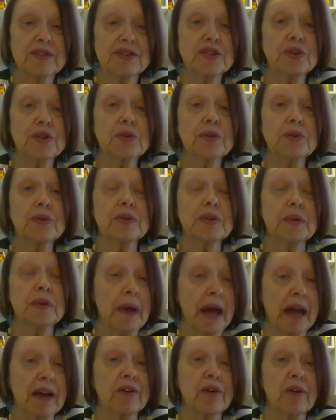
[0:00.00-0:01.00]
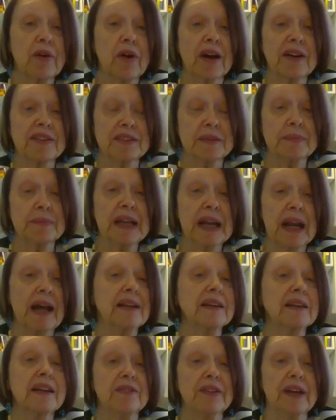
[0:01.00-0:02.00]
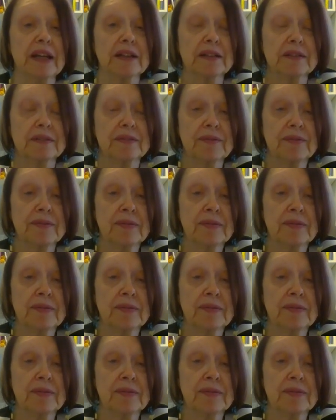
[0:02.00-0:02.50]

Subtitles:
to the macrocosm that I live in,